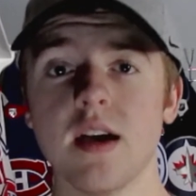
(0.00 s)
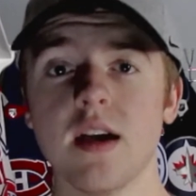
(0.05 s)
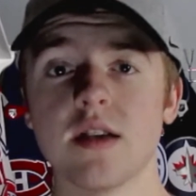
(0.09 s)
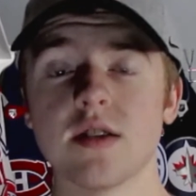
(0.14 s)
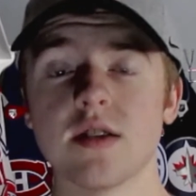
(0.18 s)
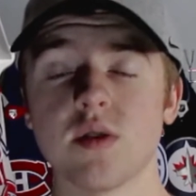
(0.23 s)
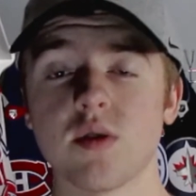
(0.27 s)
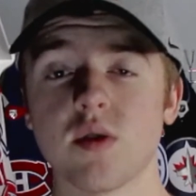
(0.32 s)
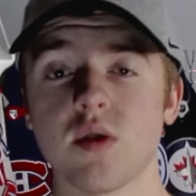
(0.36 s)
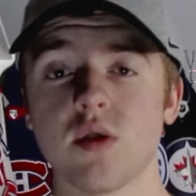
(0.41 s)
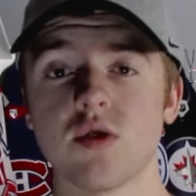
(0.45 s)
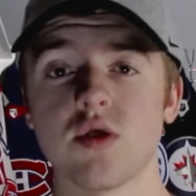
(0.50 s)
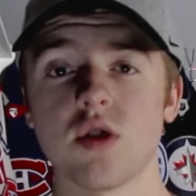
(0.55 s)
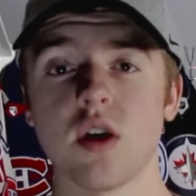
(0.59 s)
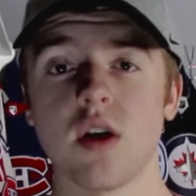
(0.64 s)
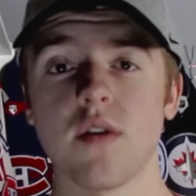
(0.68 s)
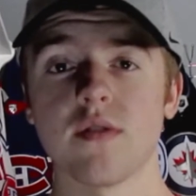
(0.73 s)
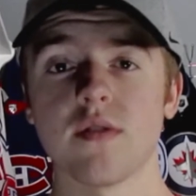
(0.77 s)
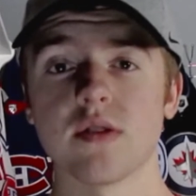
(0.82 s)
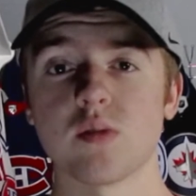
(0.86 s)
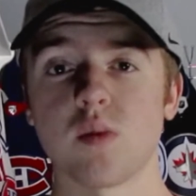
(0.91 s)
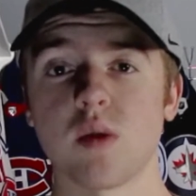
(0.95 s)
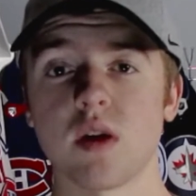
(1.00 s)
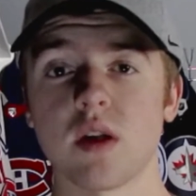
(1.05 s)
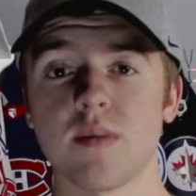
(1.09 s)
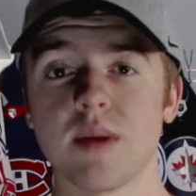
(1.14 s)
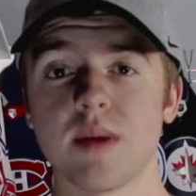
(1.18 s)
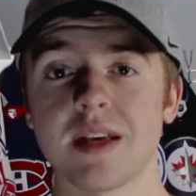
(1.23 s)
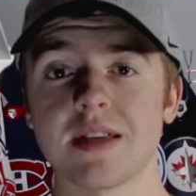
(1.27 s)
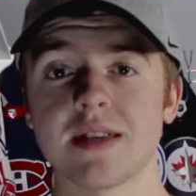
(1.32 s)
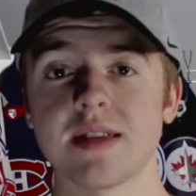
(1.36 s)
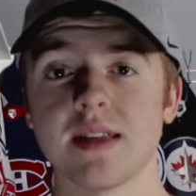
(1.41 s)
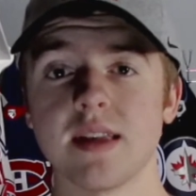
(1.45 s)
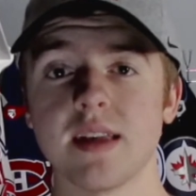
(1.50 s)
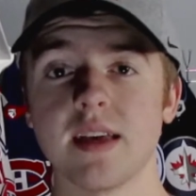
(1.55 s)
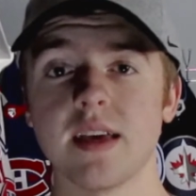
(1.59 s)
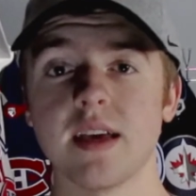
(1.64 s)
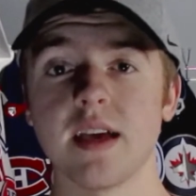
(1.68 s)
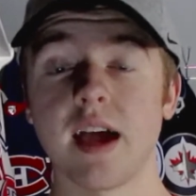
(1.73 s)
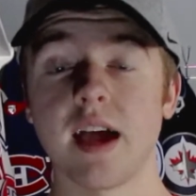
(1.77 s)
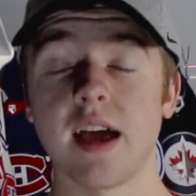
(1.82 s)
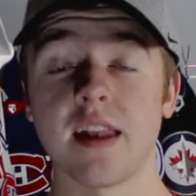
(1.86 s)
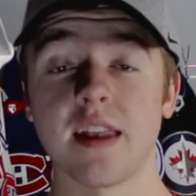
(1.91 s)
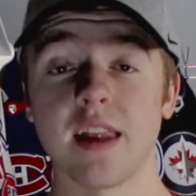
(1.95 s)
So Kucherov is one of the best in the
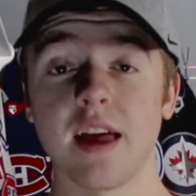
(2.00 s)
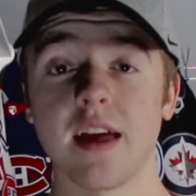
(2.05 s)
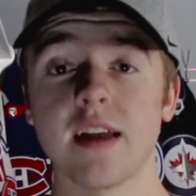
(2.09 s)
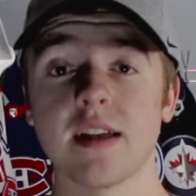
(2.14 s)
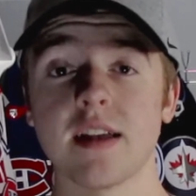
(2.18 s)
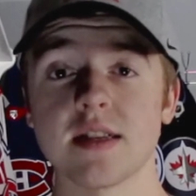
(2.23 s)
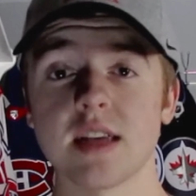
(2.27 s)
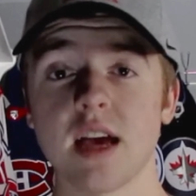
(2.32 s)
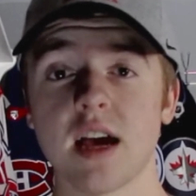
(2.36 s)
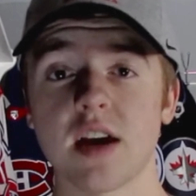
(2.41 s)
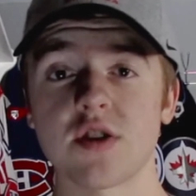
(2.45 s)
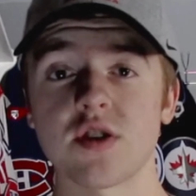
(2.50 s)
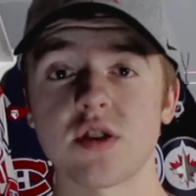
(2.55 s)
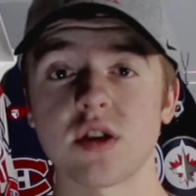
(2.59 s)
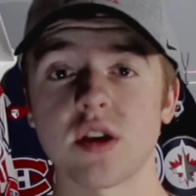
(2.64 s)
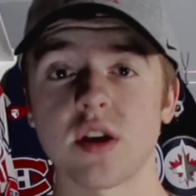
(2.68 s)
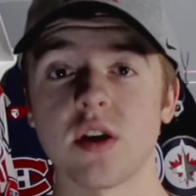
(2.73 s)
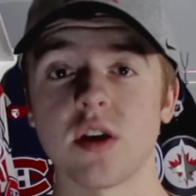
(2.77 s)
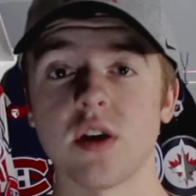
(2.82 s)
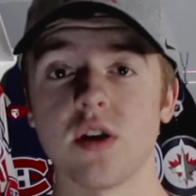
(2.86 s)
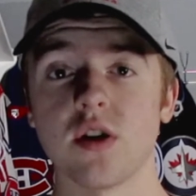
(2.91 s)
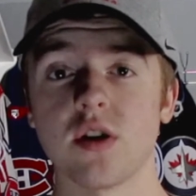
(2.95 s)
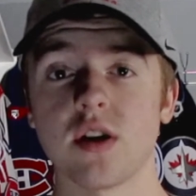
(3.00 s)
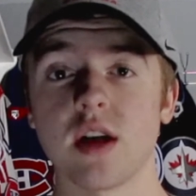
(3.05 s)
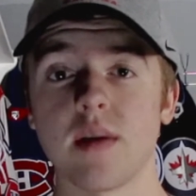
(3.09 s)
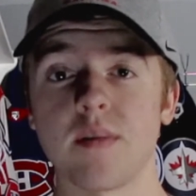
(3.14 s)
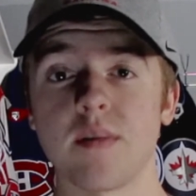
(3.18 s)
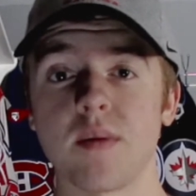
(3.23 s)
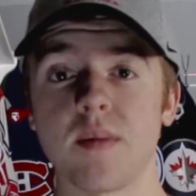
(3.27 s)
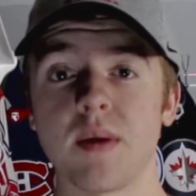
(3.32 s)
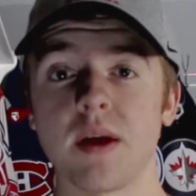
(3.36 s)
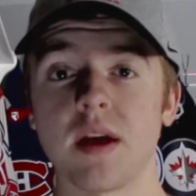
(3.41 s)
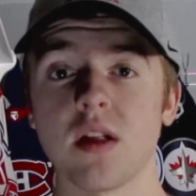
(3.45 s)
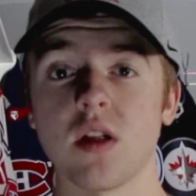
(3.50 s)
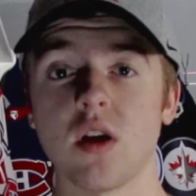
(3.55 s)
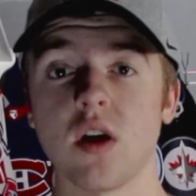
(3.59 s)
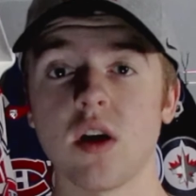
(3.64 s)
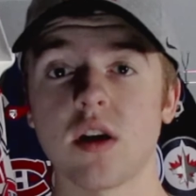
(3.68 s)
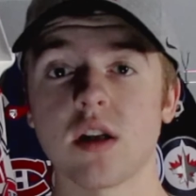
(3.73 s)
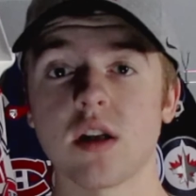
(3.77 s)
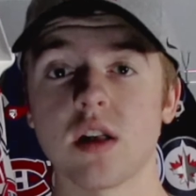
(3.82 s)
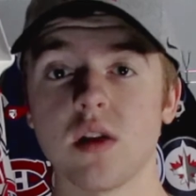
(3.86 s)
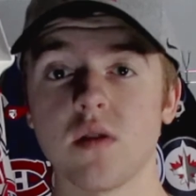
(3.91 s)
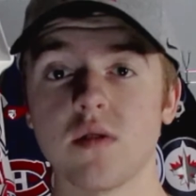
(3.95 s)
league, and that is actually going to hurt Tampa Bay a
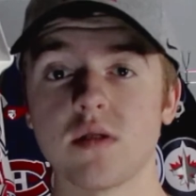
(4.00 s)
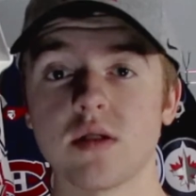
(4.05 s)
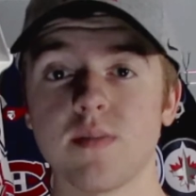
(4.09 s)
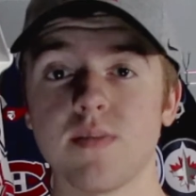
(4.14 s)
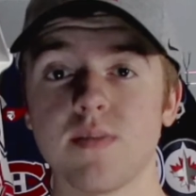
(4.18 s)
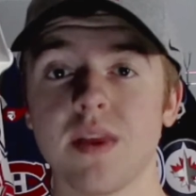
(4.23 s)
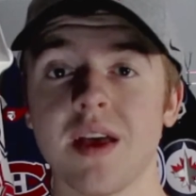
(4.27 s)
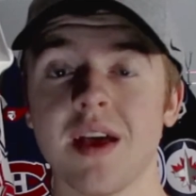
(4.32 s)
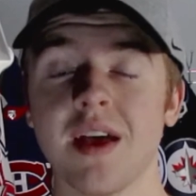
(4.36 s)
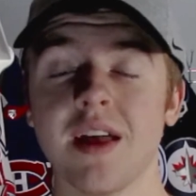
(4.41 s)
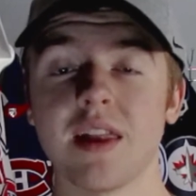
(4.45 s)
lot to lose him.